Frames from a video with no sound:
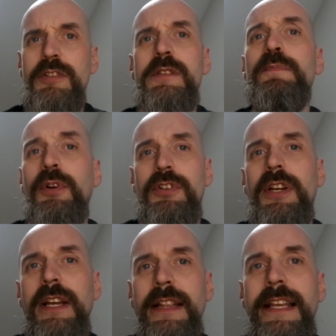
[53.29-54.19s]
a
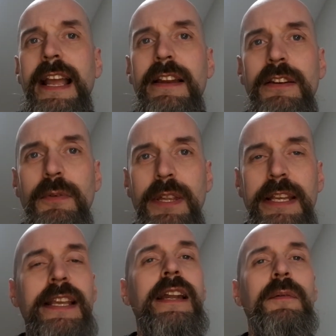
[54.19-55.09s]
spurt at the end where
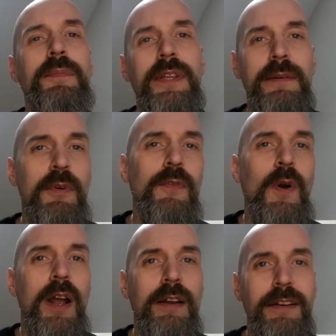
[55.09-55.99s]
they get up and they move
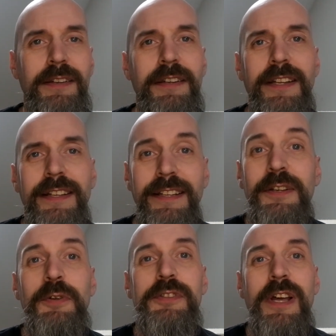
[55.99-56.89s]
around and
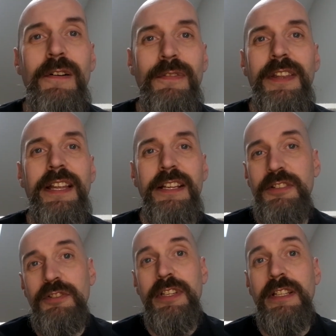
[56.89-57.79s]
they do stuff and then it
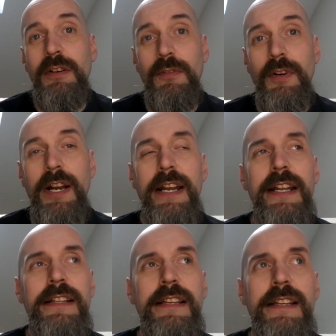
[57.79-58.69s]
just keels over. And
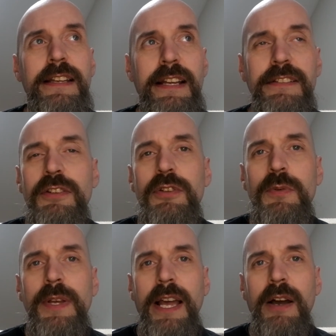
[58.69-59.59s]
it, it has to
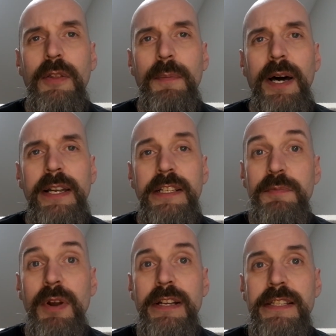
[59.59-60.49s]
do with how the body
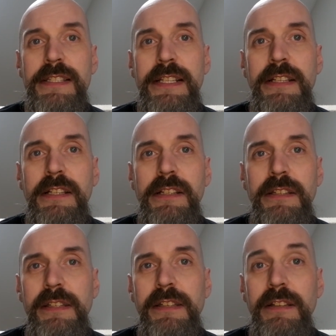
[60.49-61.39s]
is processing
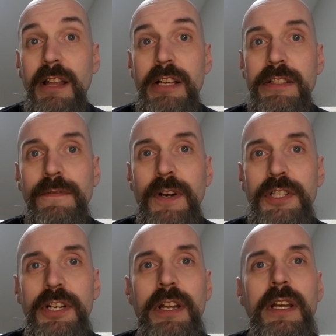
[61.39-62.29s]
the, the loss of
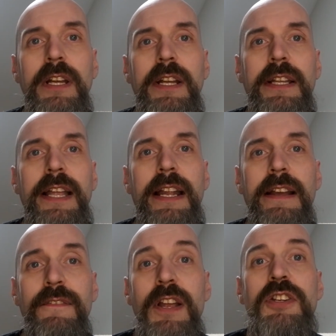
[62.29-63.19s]
function.
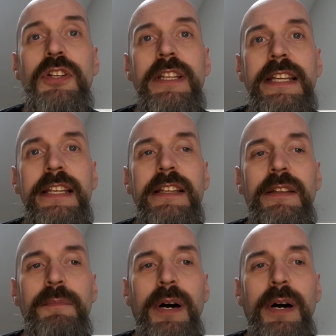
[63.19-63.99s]
That eventually the